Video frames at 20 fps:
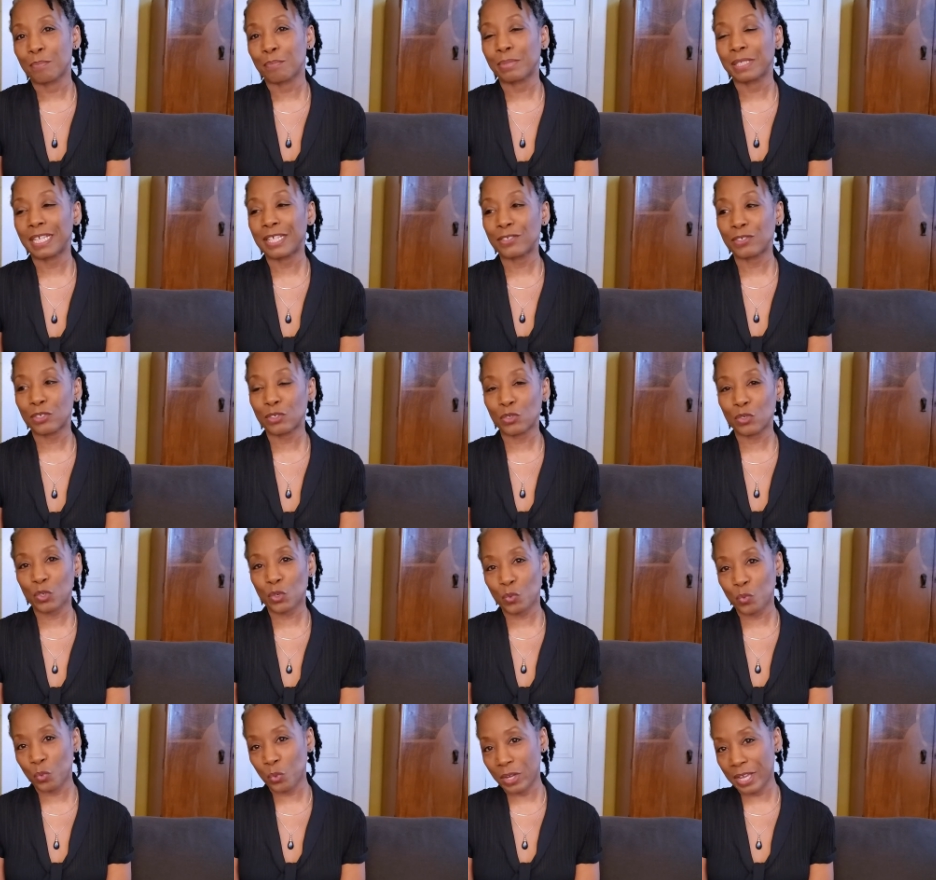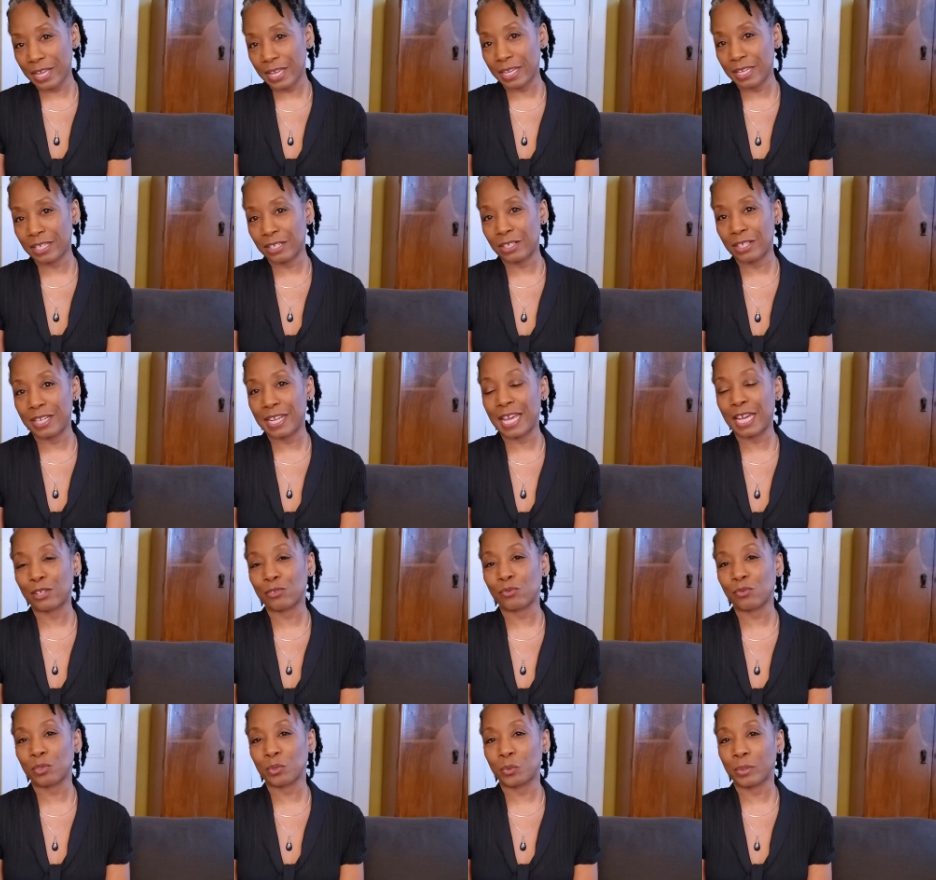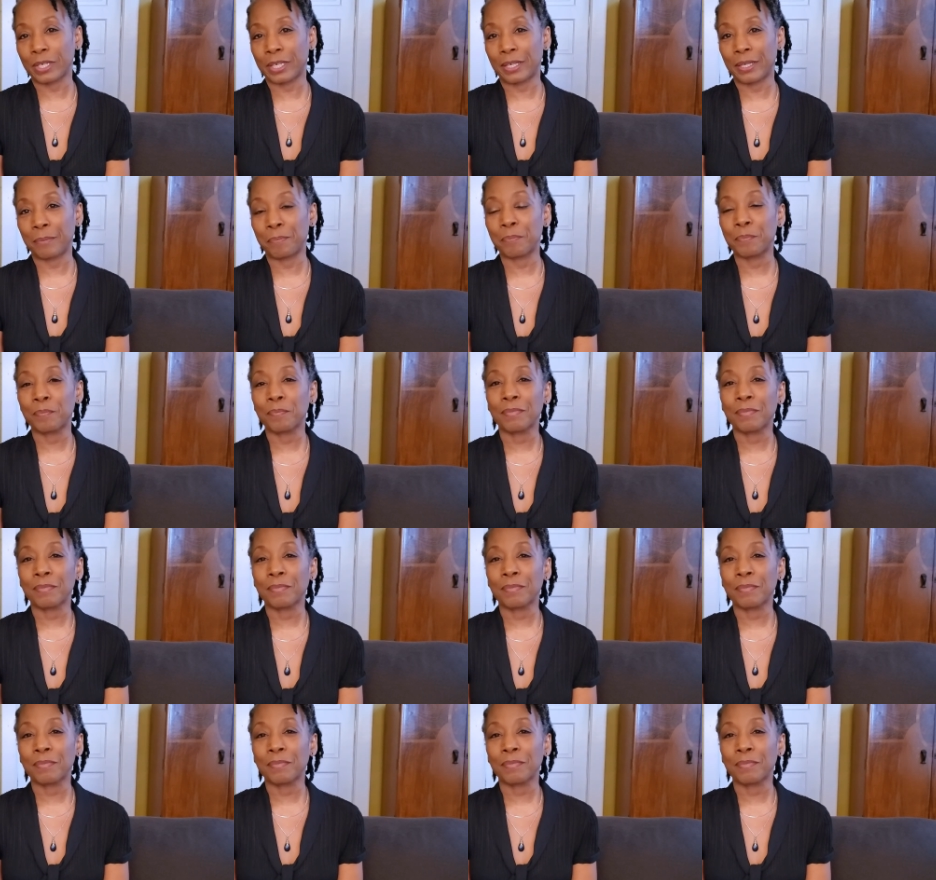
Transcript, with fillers: pleasant way, in a natural way.